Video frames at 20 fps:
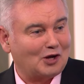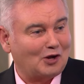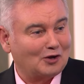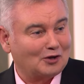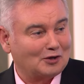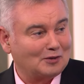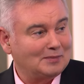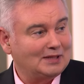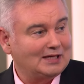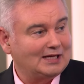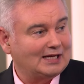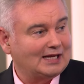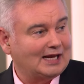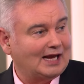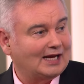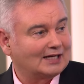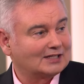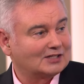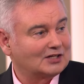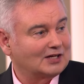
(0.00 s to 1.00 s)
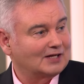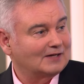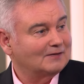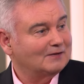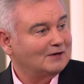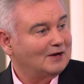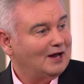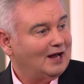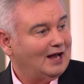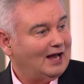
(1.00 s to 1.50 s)
co comedic acting
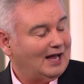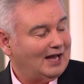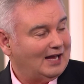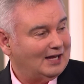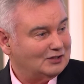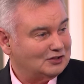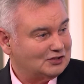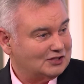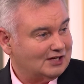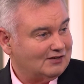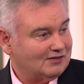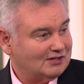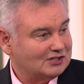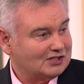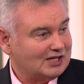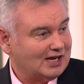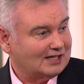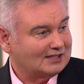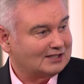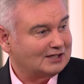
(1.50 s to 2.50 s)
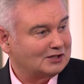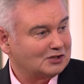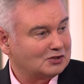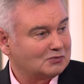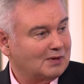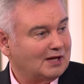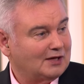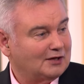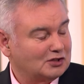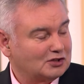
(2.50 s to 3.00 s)
and serious acting yeah. as
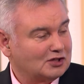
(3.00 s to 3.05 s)
well. And